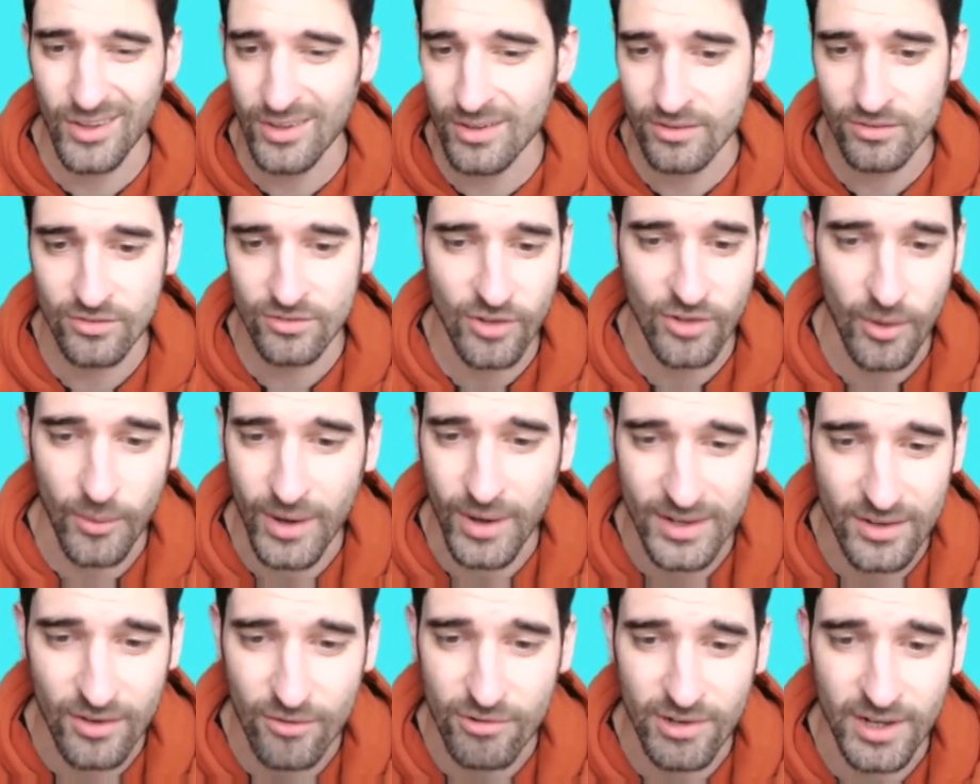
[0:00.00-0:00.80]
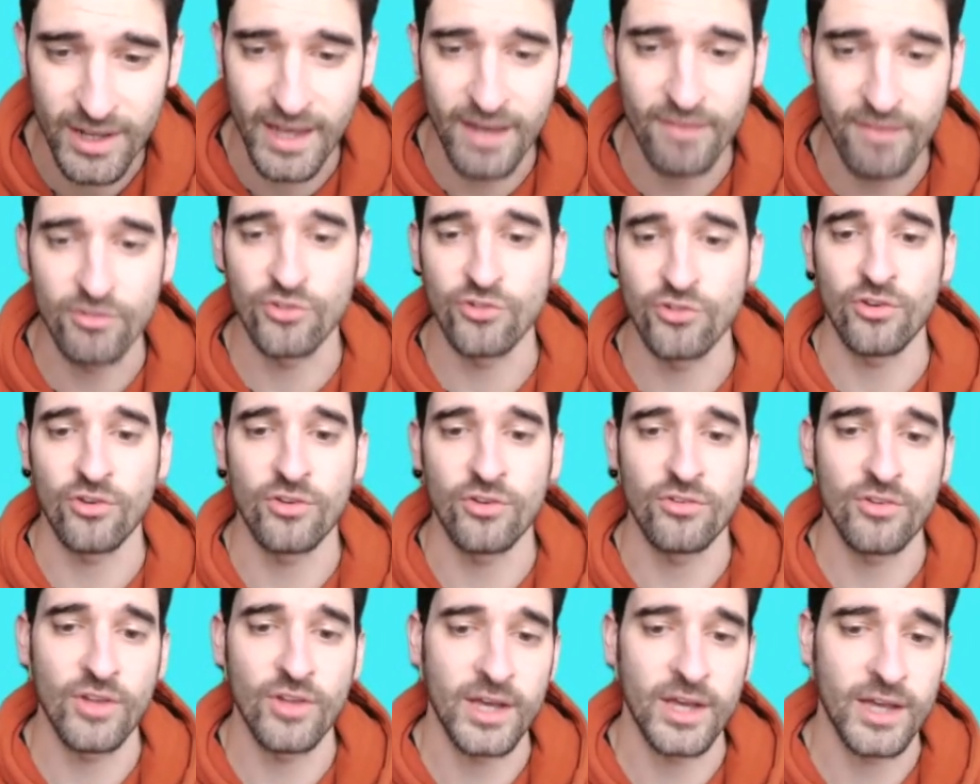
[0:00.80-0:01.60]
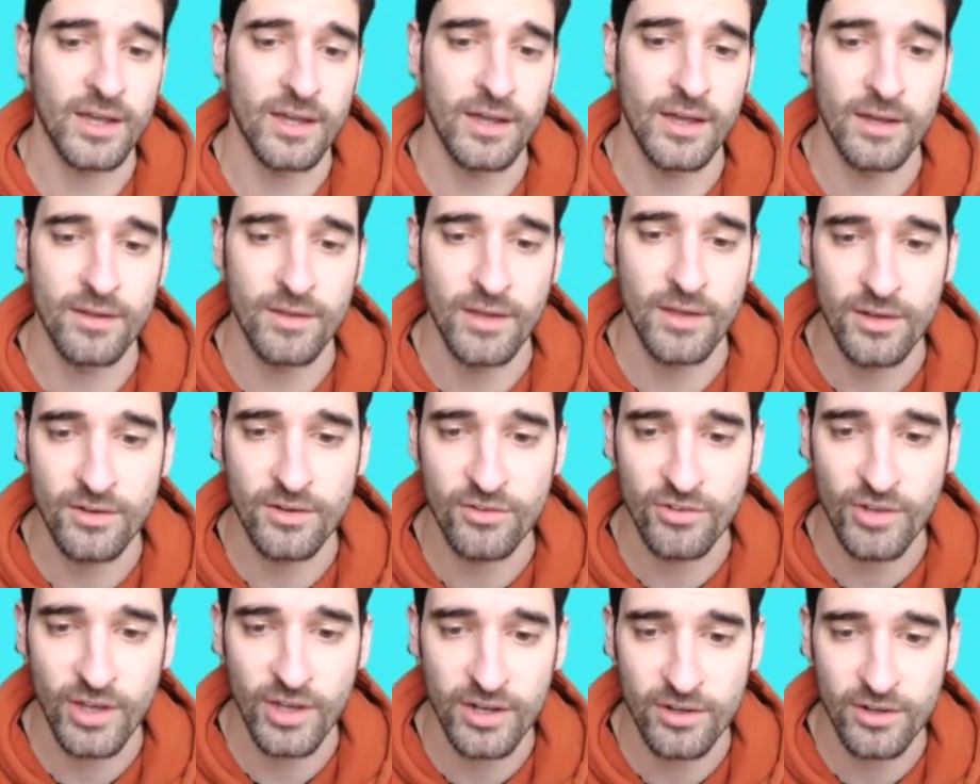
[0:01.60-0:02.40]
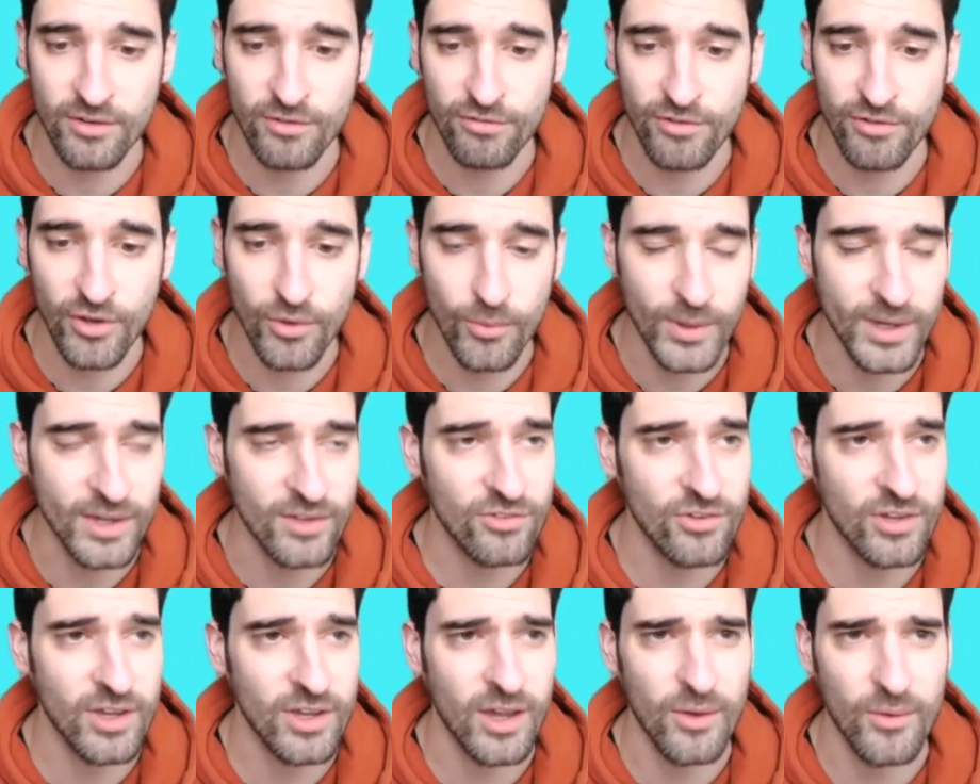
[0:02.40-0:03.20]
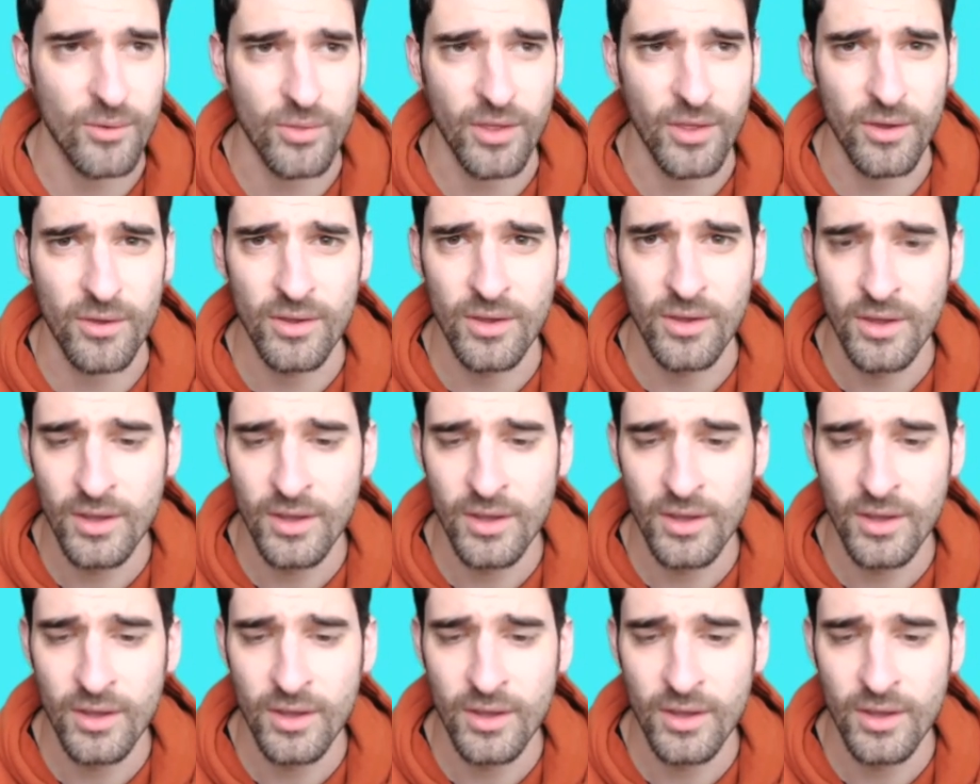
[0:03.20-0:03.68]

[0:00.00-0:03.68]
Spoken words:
so I don't really have a choice. Like I decided a few weeks ago that